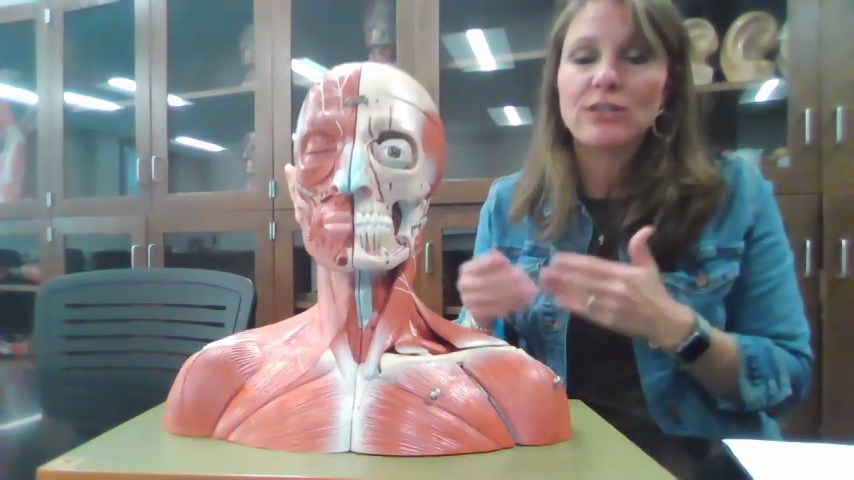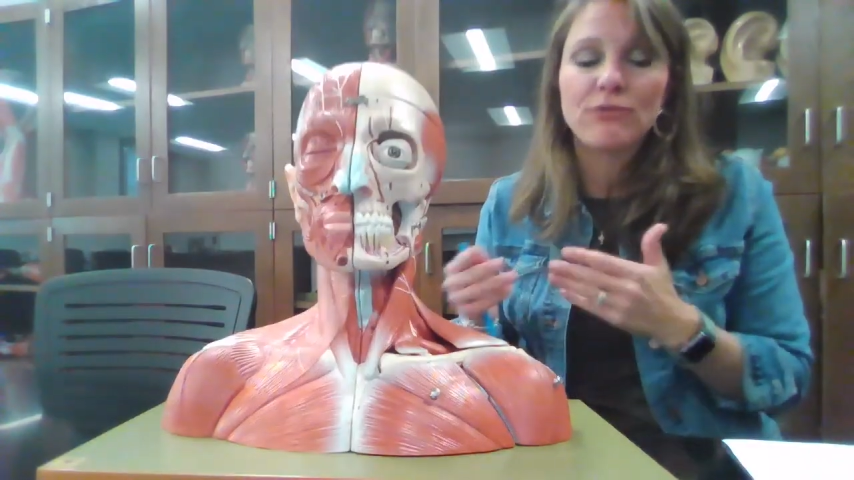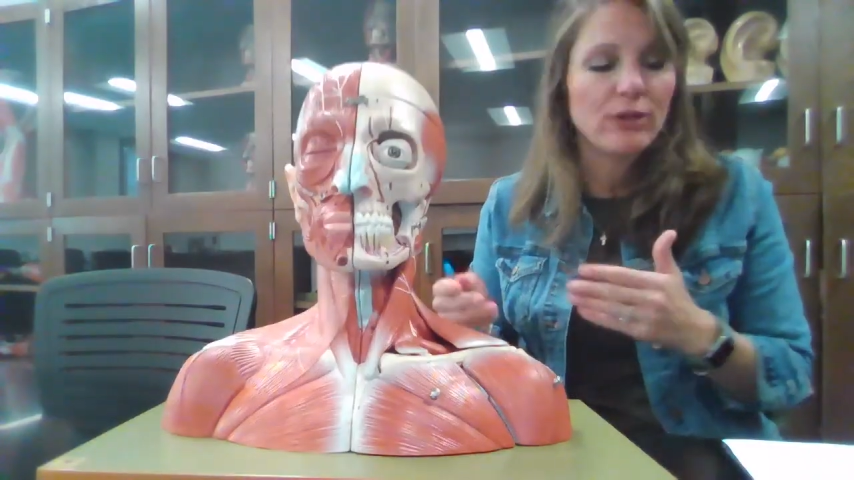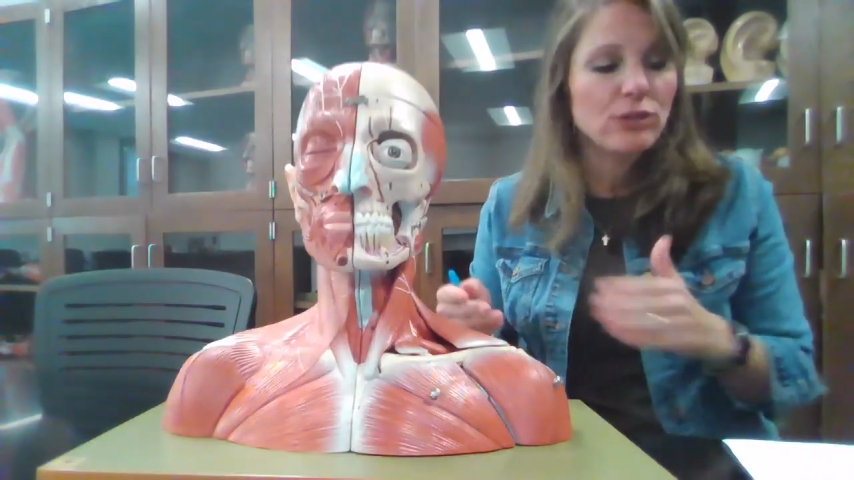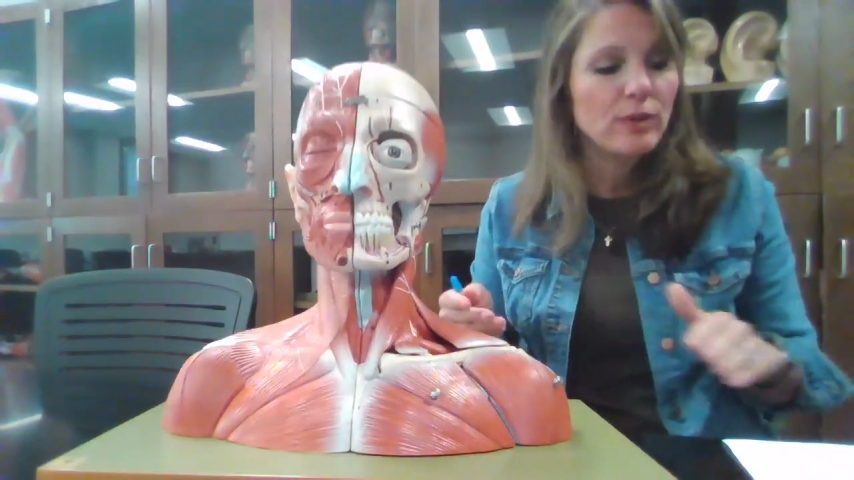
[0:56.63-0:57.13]
The
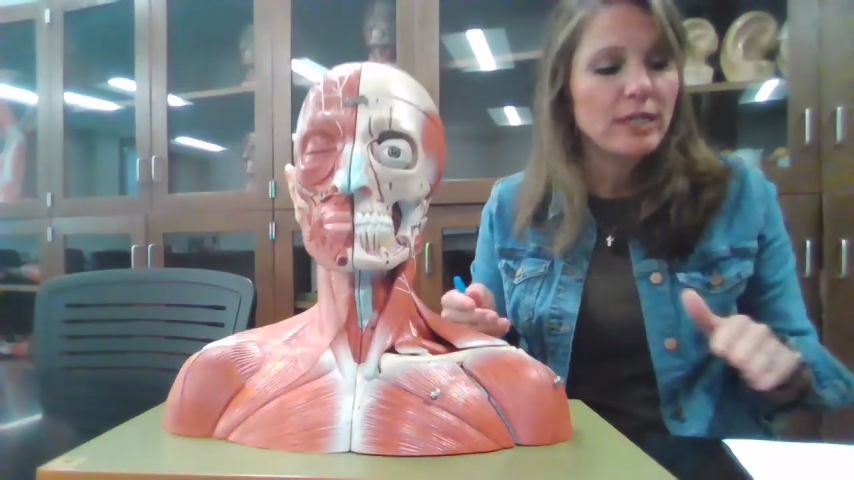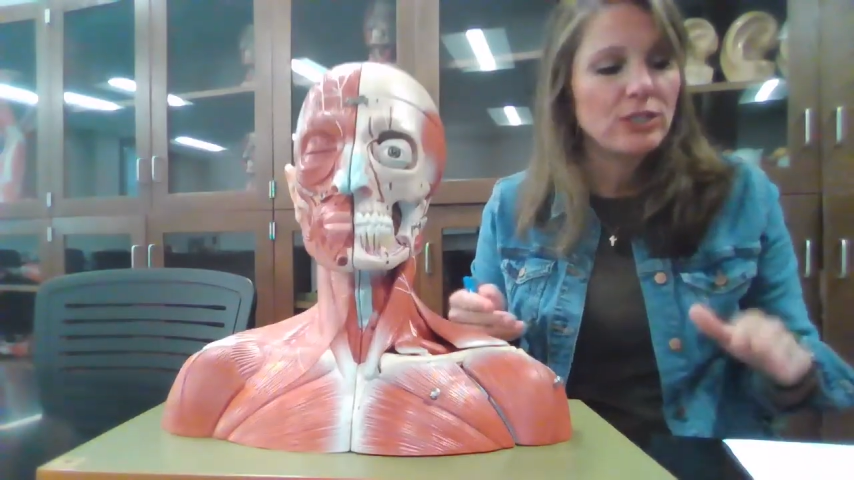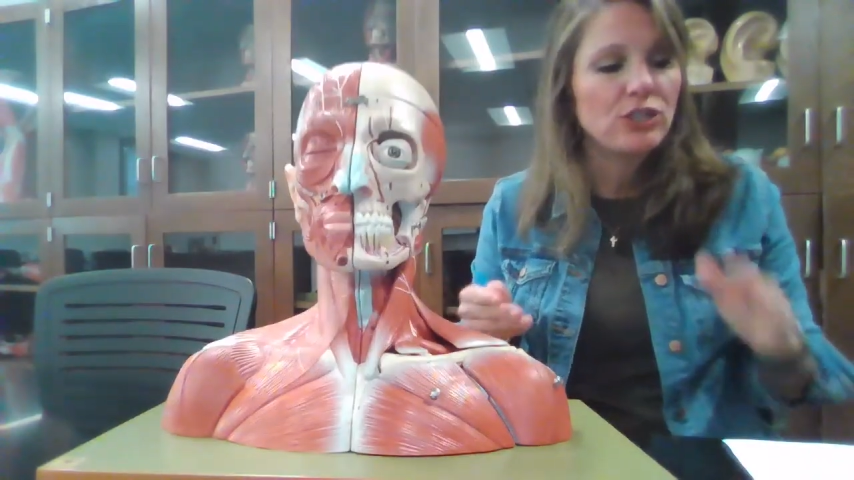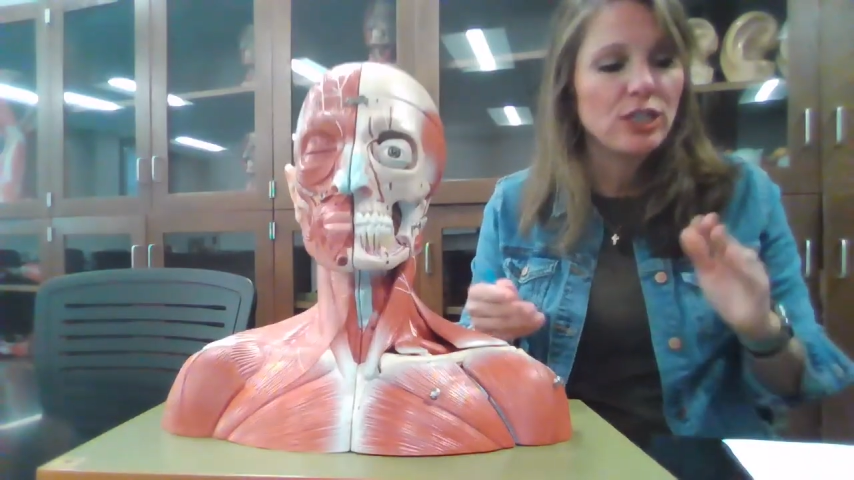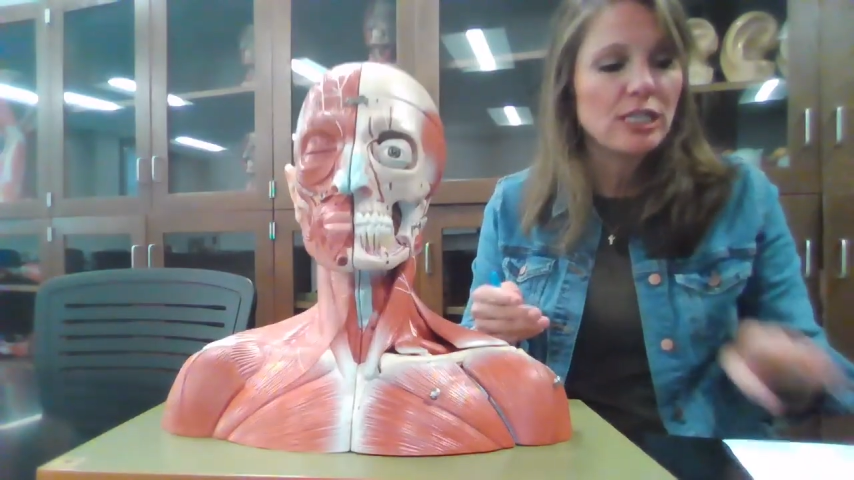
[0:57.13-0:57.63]
first one
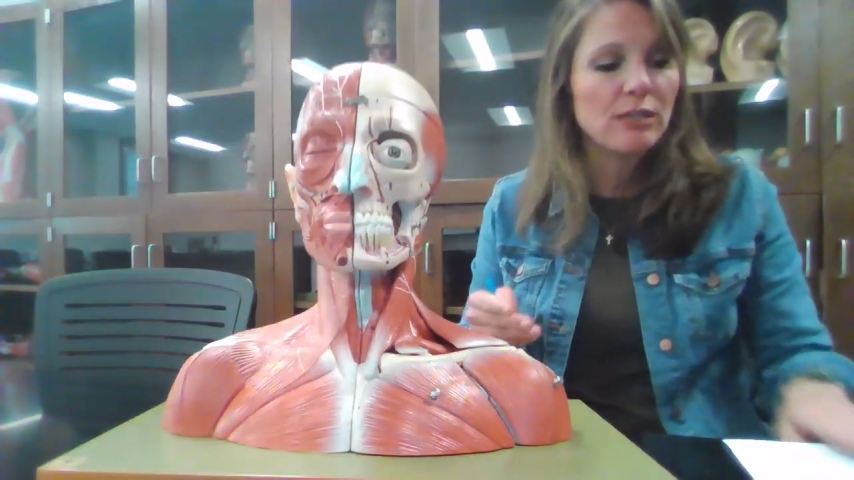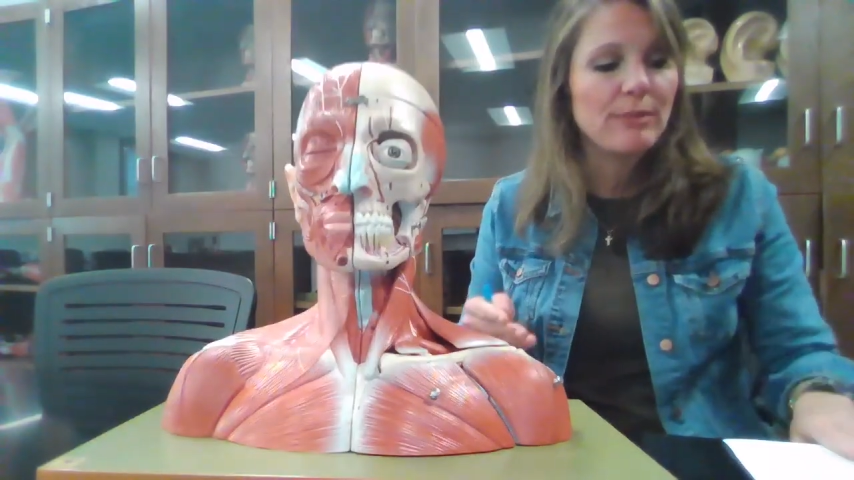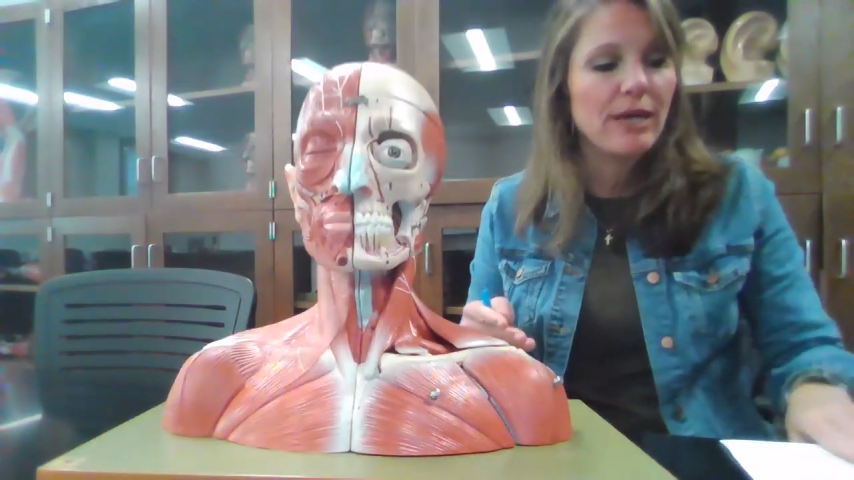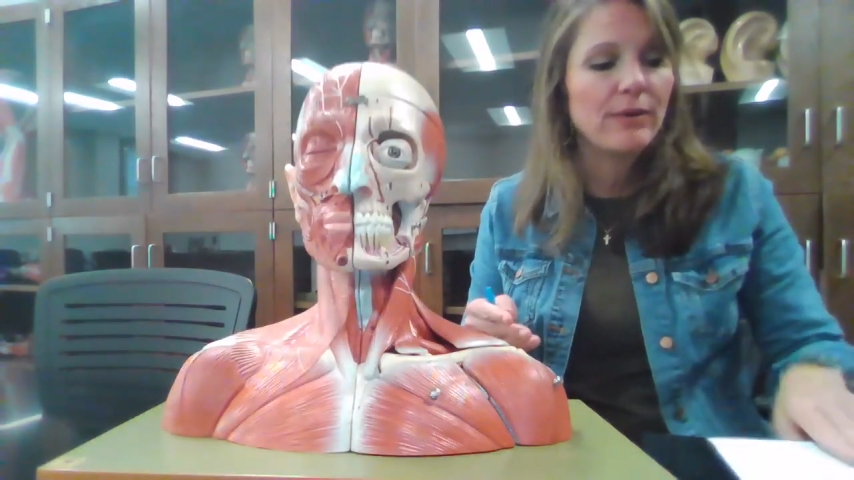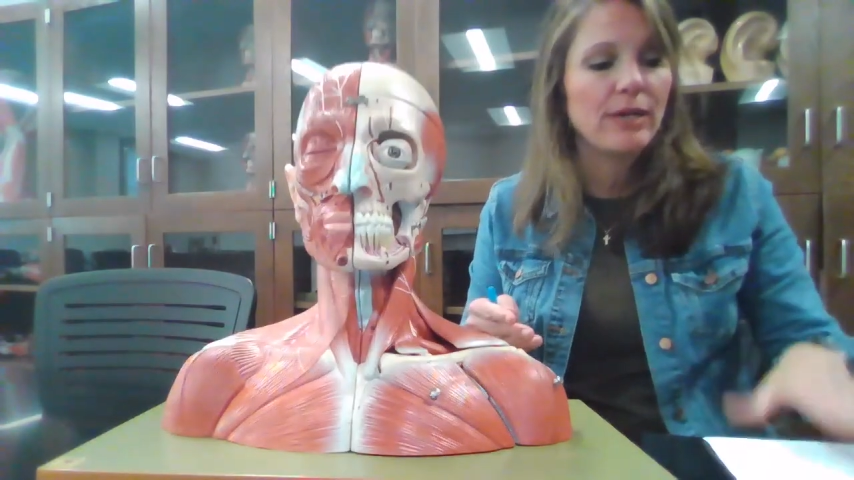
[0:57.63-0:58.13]
is just going to
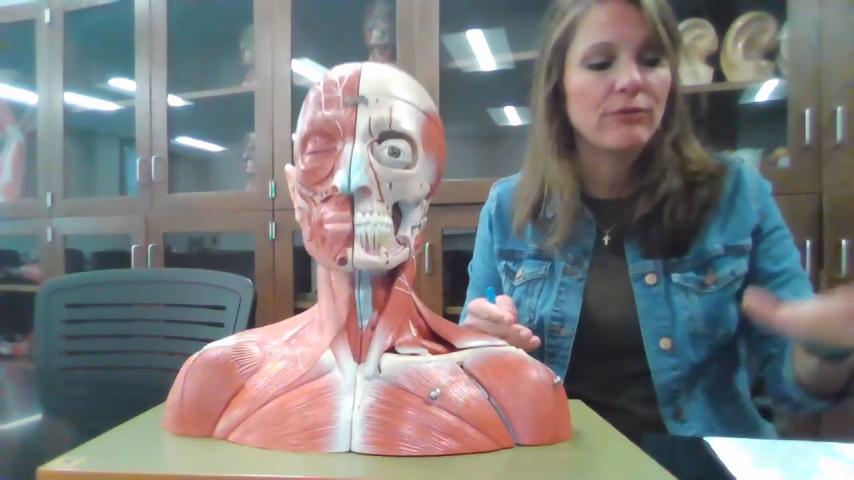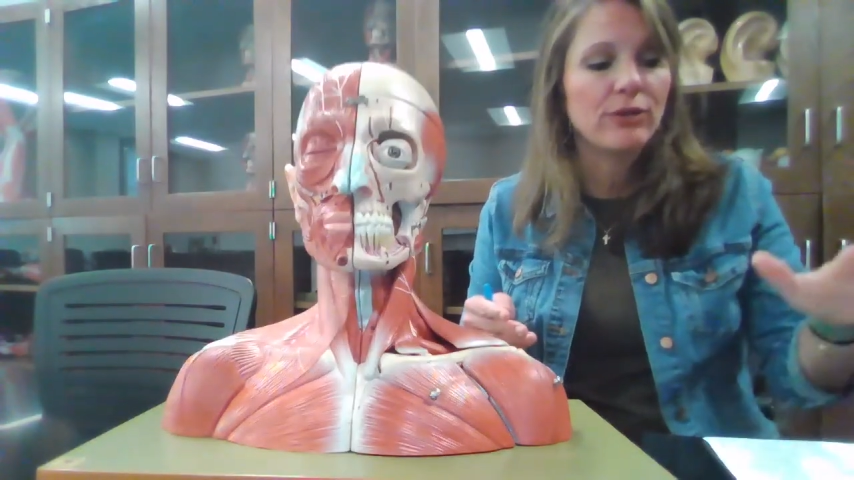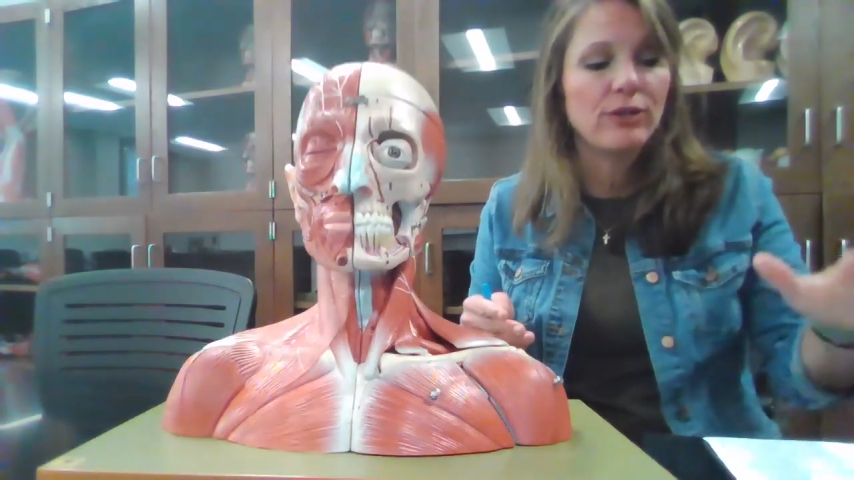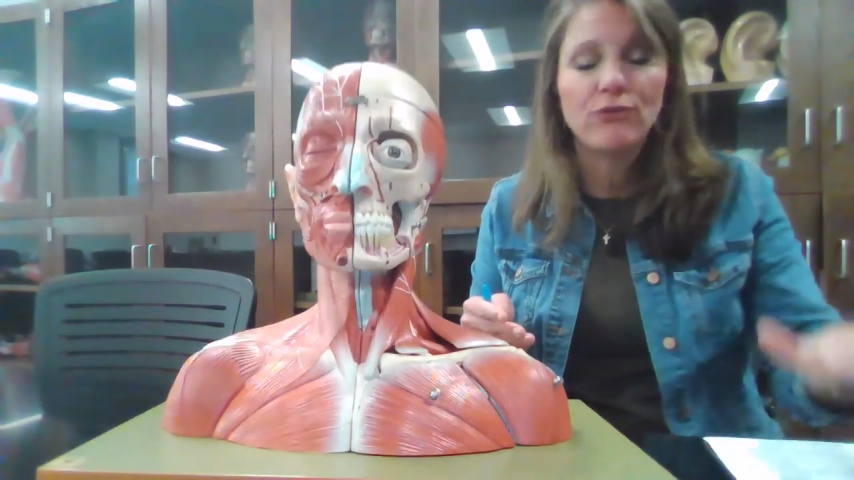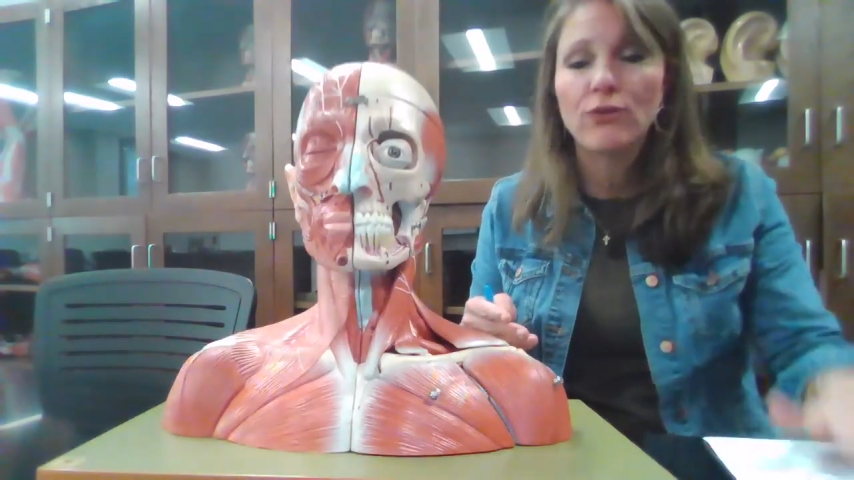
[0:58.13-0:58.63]
be going over the